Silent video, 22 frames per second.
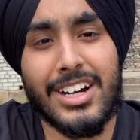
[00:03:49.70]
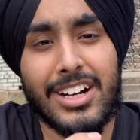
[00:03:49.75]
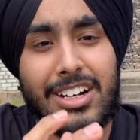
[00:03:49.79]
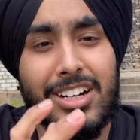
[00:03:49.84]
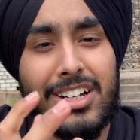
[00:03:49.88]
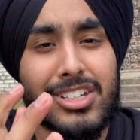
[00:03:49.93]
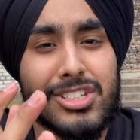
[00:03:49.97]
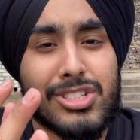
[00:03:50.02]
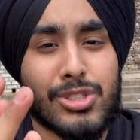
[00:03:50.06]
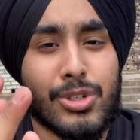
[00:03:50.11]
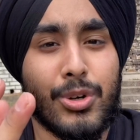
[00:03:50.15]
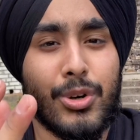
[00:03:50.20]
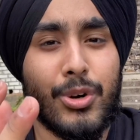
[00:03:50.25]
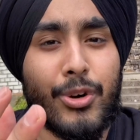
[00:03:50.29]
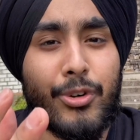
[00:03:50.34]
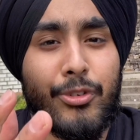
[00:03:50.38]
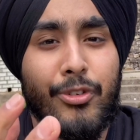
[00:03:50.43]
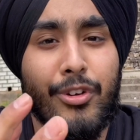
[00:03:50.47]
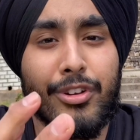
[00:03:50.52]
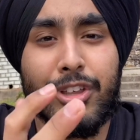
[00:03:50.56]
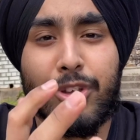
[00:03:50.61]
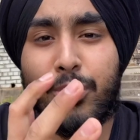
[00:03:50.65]
So
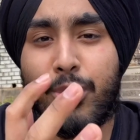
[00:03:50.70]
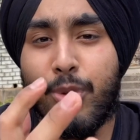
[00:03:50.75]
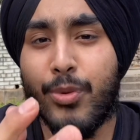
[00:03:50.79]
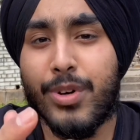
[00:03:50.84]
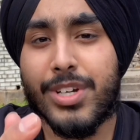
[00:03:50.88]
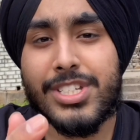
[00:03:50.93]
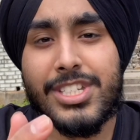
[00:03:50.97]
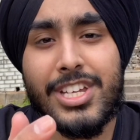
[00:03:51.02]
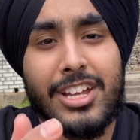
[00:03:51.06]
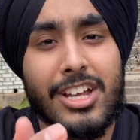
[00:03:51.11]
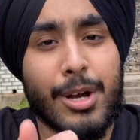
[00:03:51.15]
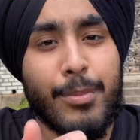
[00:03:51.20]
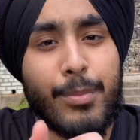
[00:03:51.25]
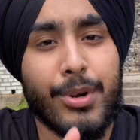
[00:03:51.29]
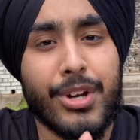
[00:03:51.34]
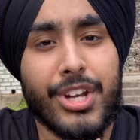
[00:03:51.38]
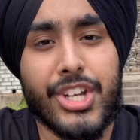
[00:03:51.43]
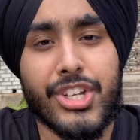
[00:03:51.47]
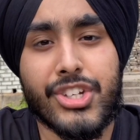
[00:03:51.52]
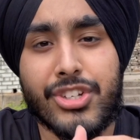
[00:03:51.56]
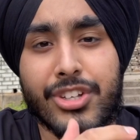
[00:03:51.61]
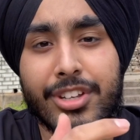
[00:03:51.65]
for the university
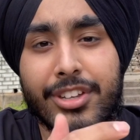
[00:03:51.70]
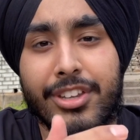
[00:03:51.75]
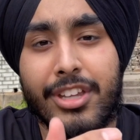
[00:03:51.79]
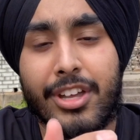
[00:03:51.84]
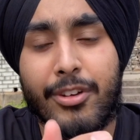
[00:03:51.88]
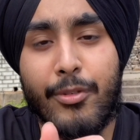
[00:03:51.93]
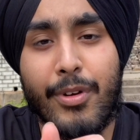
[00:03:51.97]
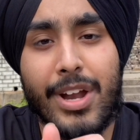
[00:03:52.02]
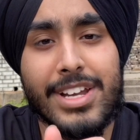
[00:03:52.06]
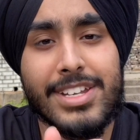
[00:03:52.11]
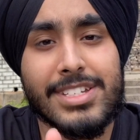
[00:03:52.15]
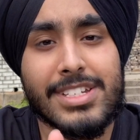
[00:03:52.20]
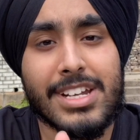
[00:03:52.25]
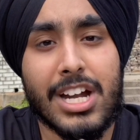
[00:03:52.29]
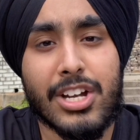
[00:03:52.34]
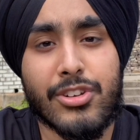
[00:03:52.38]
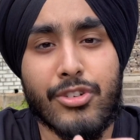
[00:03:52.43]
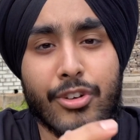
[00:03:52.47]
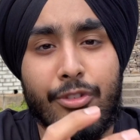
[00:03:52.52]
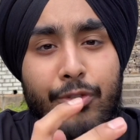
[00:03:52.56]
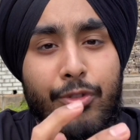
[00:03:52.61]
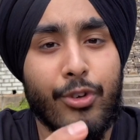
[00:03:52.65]
accommodation, the rent
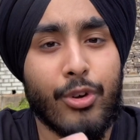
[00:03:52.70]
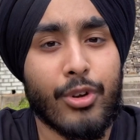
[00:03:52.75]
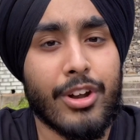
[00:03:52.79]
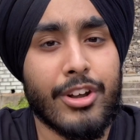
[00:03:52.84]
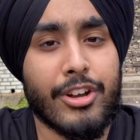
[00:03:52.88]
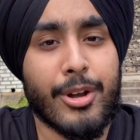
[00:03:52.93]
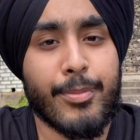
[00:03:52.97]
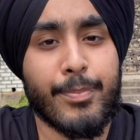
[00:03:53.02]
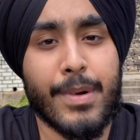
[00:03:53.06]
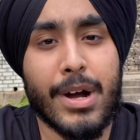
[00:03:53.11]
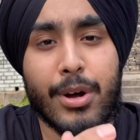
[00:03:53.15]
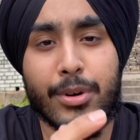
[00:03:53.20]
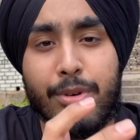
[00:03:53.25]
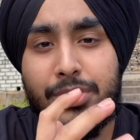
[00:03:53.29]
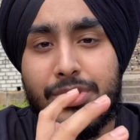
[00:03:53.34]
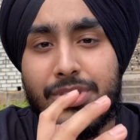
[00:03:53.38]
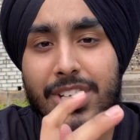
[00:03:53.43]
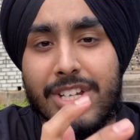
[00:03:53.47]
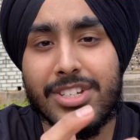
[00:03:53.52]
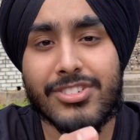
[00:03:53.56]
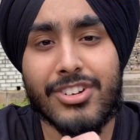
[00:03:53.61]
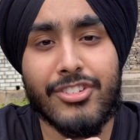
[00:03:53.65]
starts from £400 to
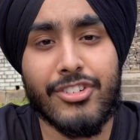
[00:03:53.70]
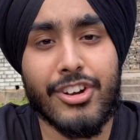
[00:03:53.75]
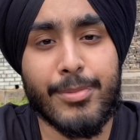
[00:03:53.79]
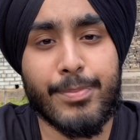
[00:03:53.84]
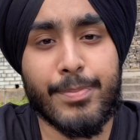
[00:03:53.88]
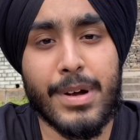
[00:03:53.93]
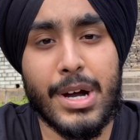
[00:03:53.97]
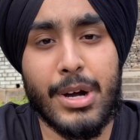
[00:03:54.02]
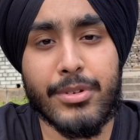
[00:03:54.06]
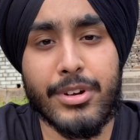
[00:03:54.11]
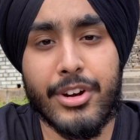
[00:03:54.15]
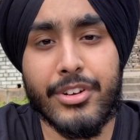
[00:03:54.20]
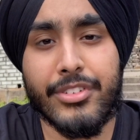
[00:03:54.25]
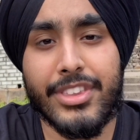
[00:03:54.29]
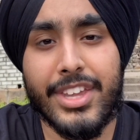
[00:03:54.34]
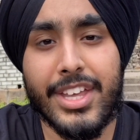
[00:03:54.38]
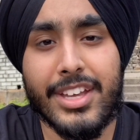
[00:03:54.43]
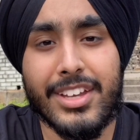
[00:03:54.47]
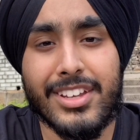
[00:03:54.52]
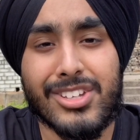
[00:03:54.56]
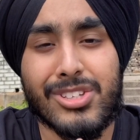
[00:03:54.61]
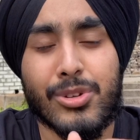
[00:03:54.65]
£600 out there,